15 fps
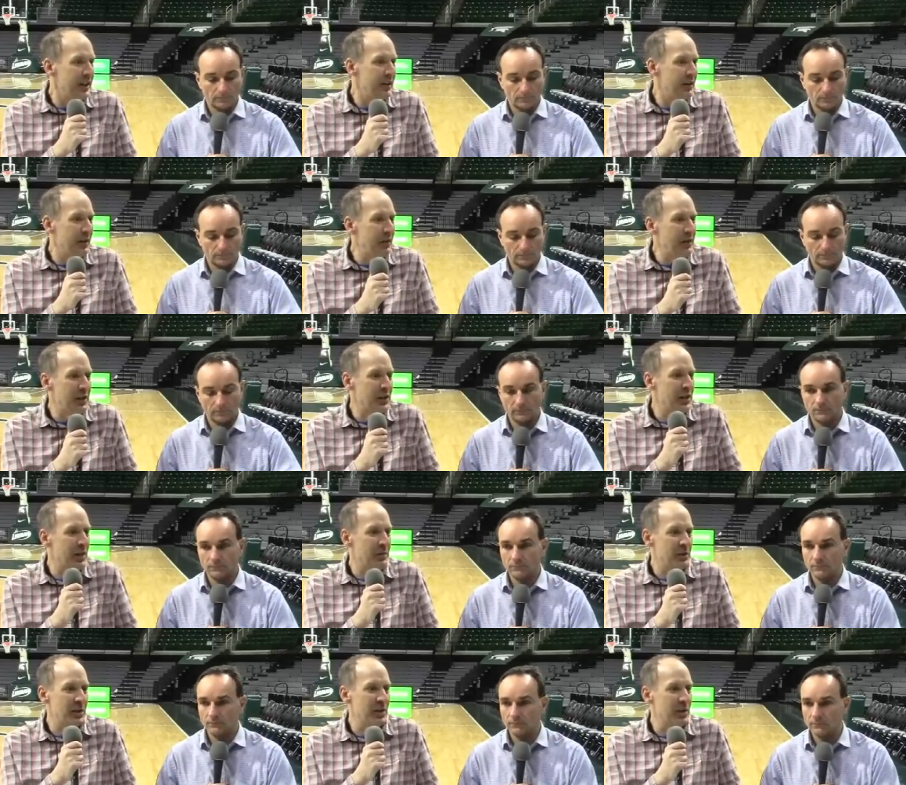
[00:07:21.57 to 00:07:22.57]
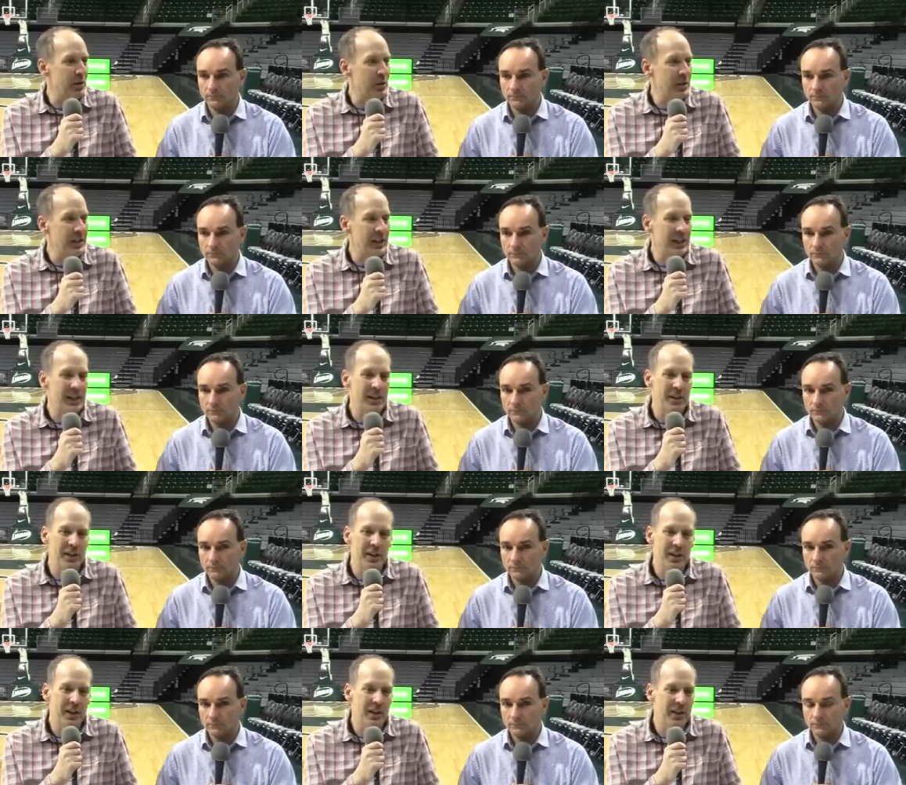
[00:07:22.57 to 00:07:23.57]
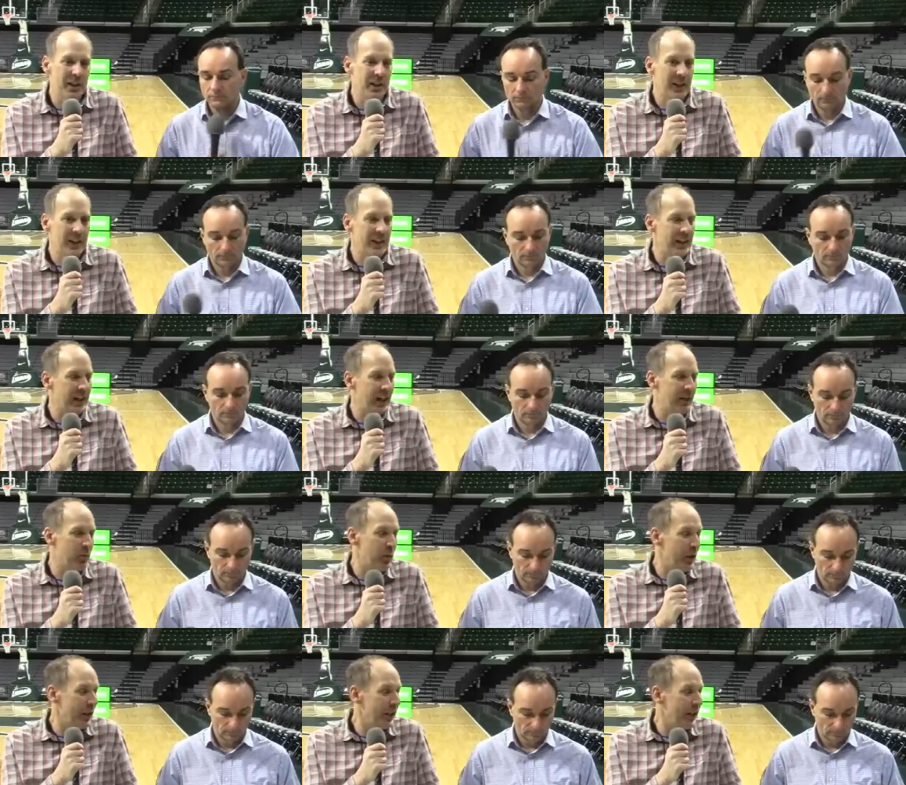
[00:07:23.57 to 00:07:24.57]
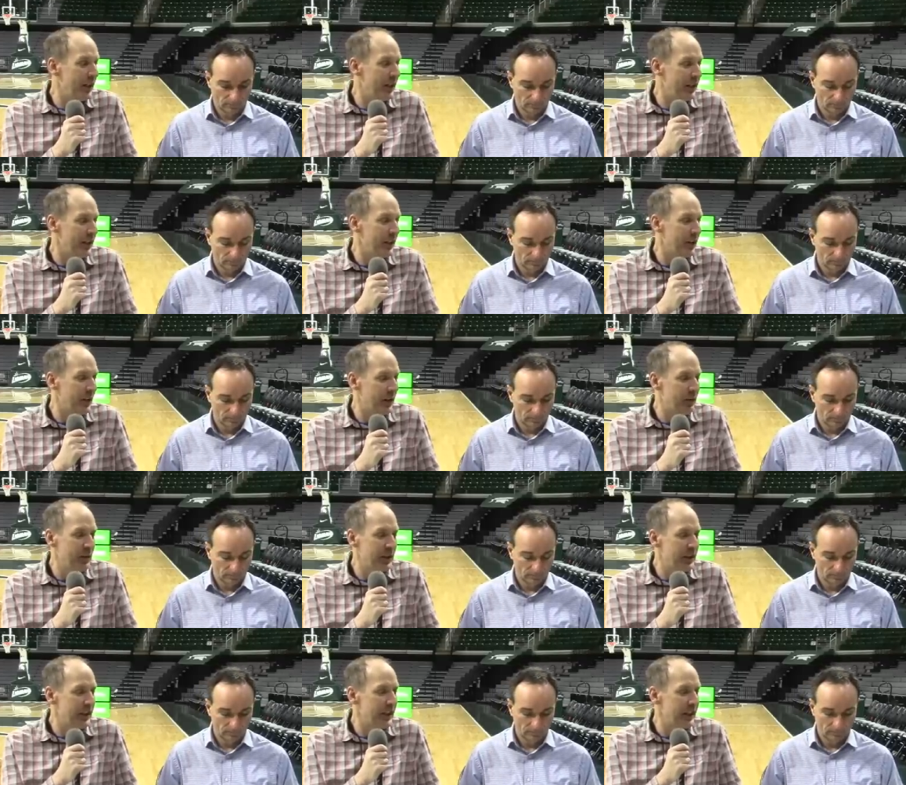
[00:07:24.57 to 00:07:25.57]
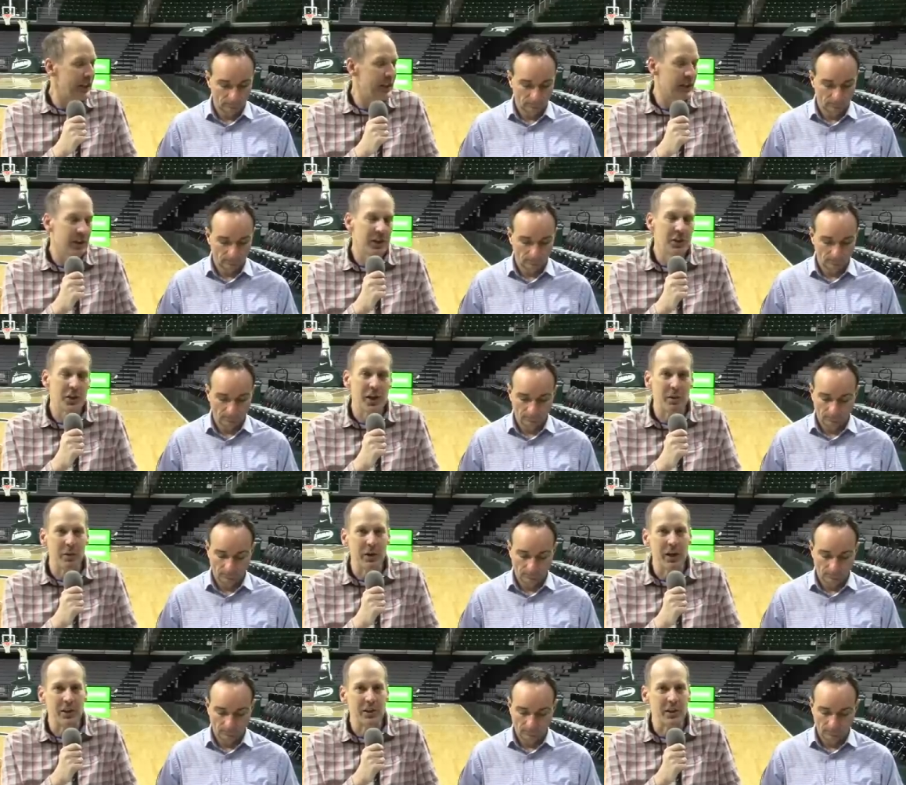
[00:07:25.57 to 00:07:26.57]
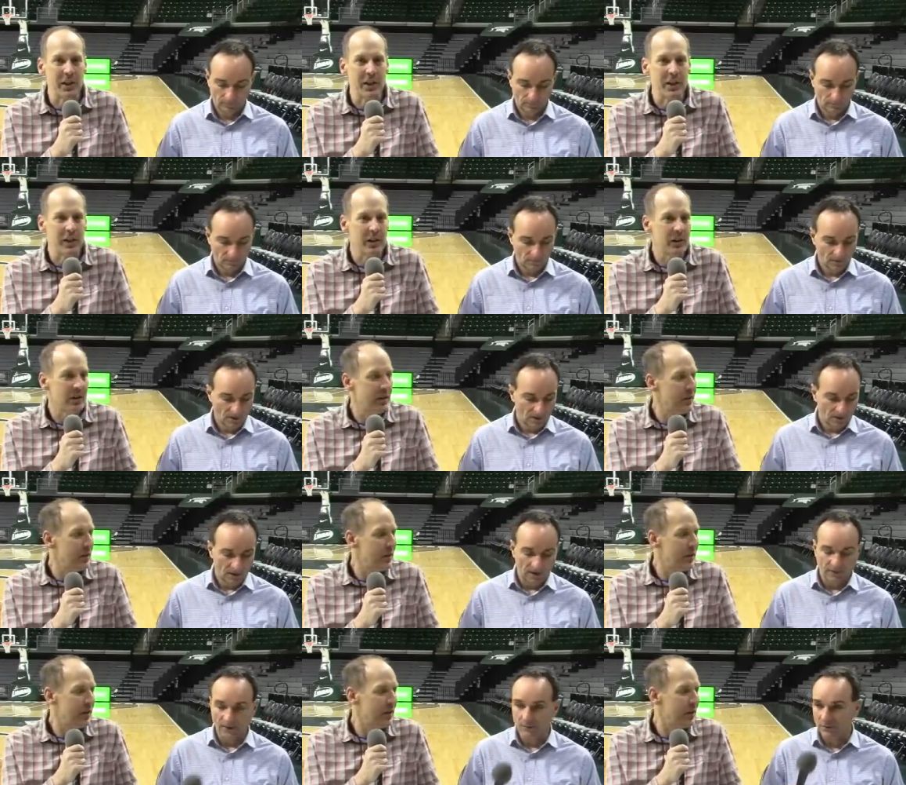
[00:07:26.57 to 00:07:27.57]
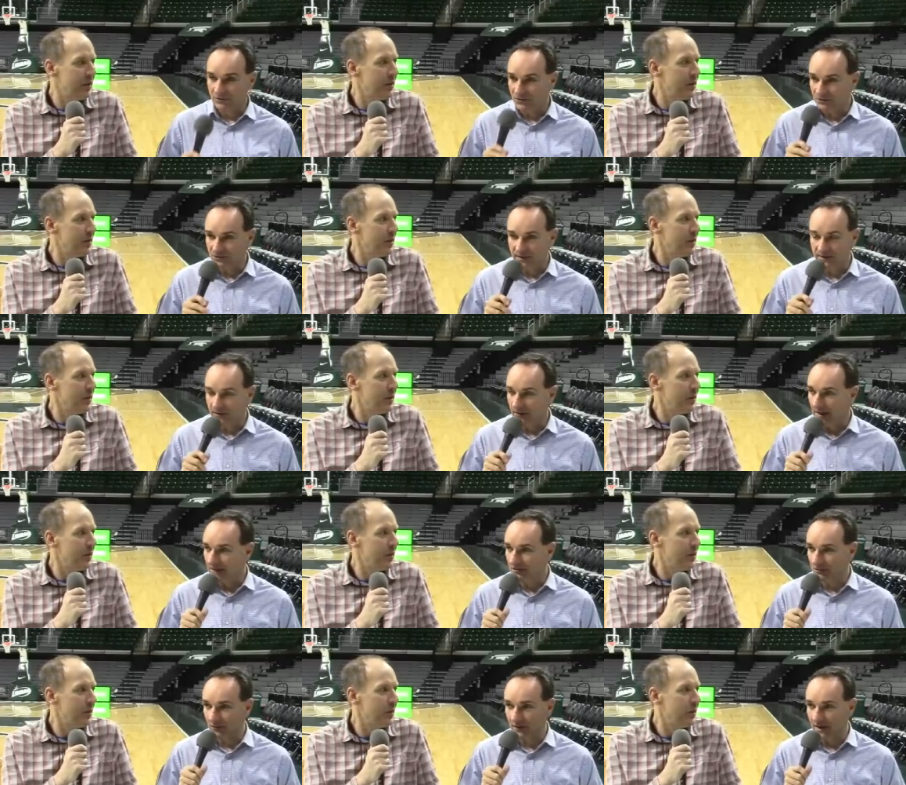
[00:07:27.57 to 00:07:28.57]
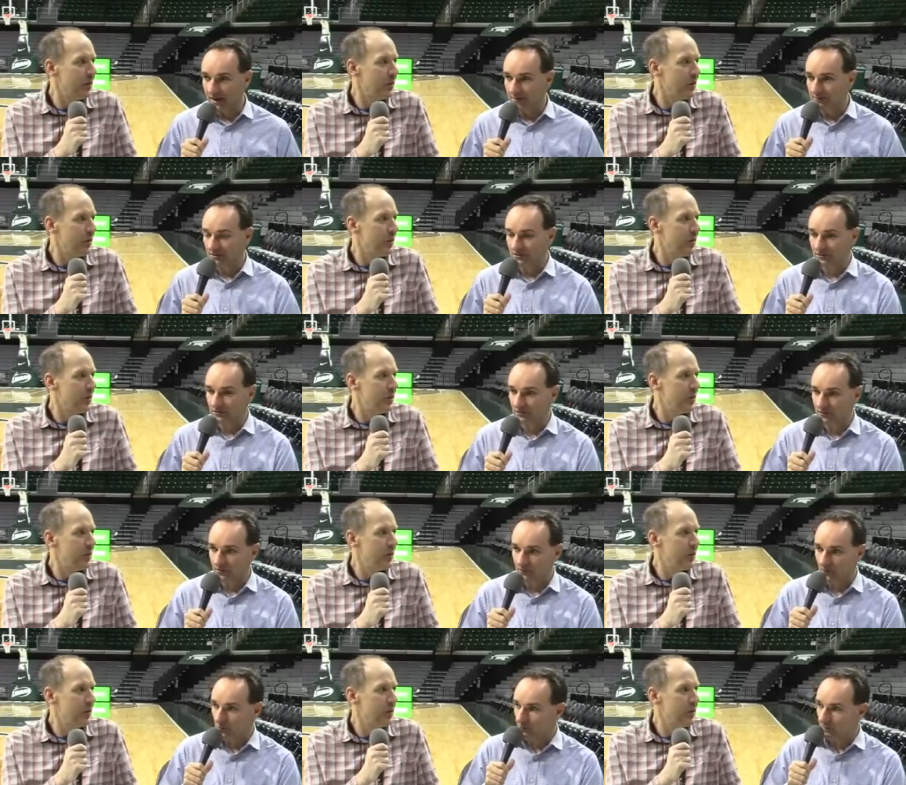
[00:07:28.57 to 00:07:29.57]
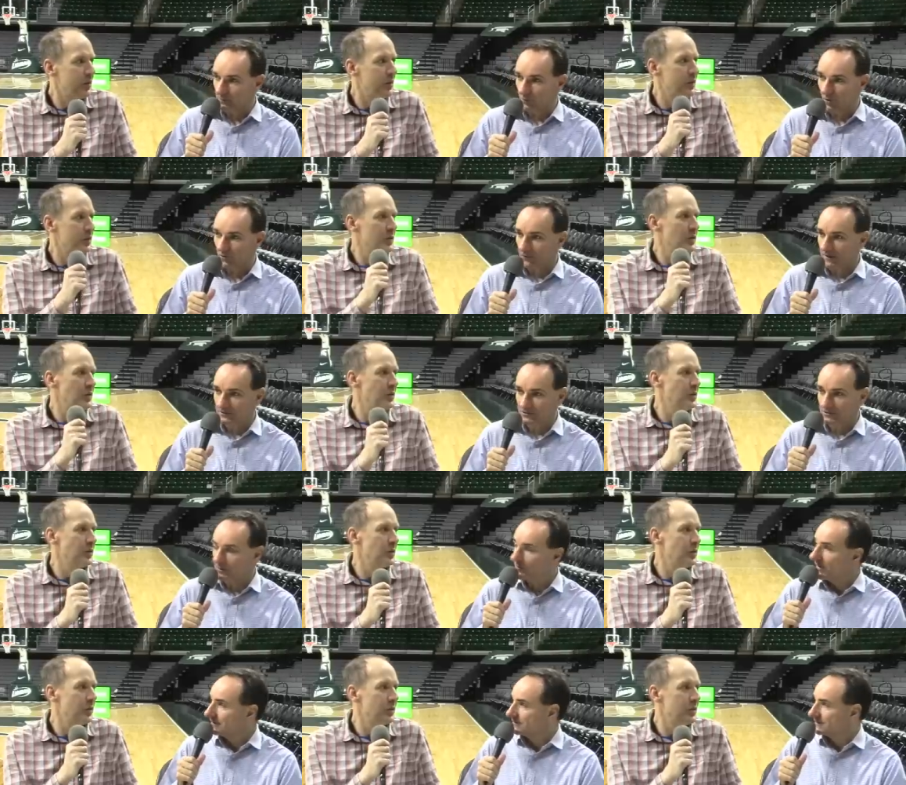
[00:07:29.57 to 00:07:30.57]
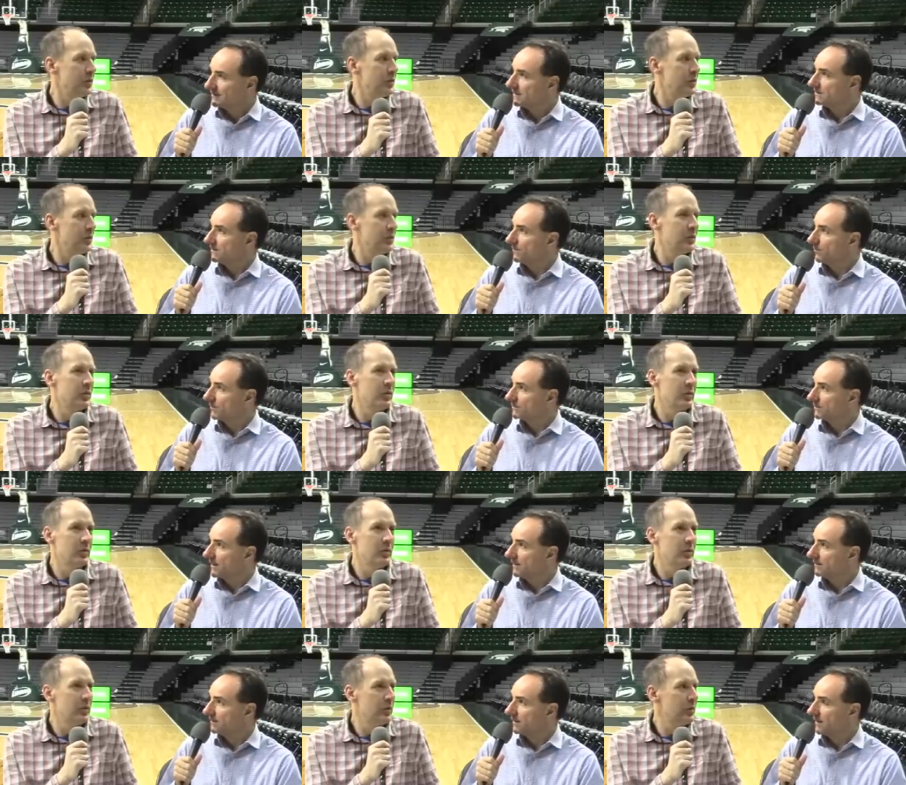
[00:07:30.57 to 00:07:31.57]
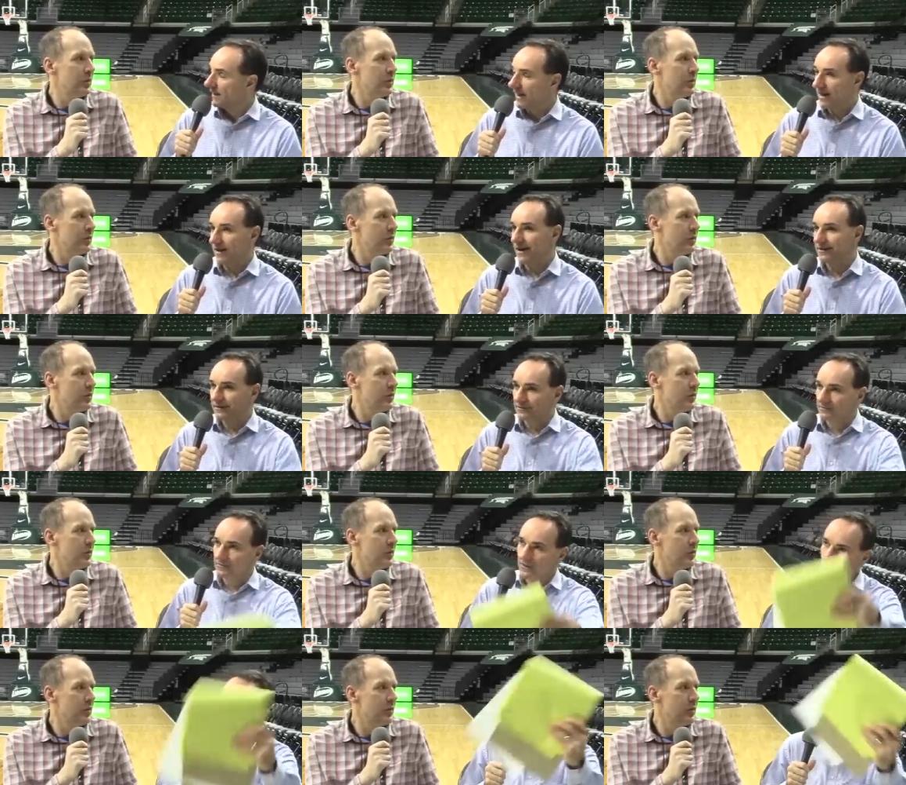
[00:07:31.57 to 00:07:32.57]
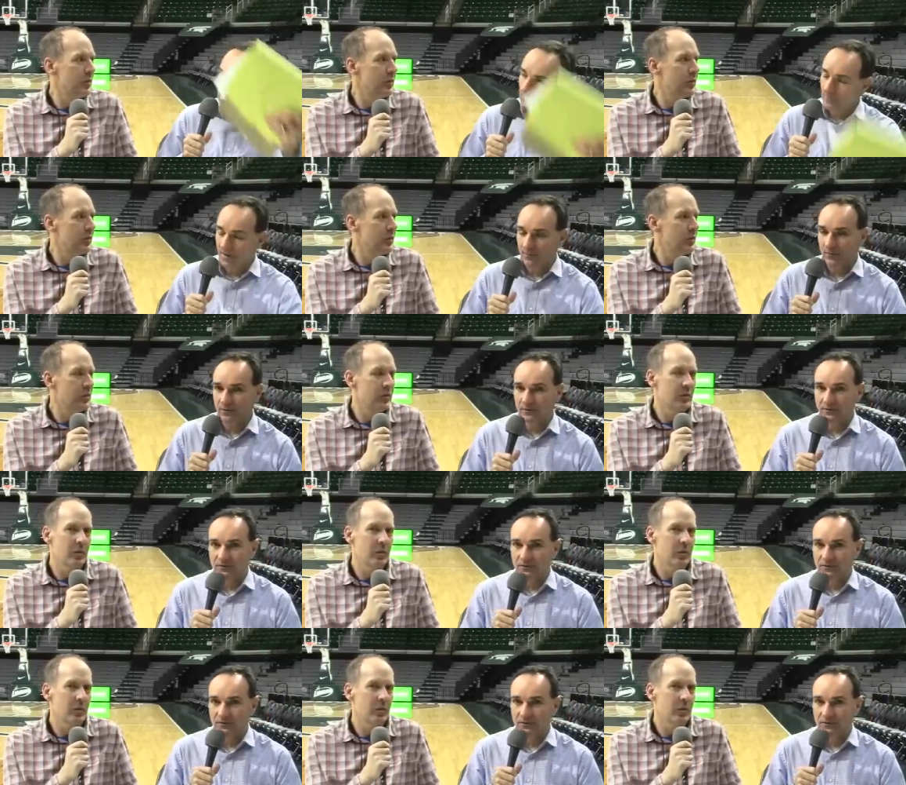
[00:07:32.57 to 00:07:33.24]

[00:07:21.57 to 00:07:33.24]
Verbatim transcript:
Speaker 1: they're maybe a step slow. And, uh, and I really, you know, I really think he did a great job with that today. I think
Speaker 2: Michigan State in the last three games is from three-point range is up around sixty percent. I, I did I, I put the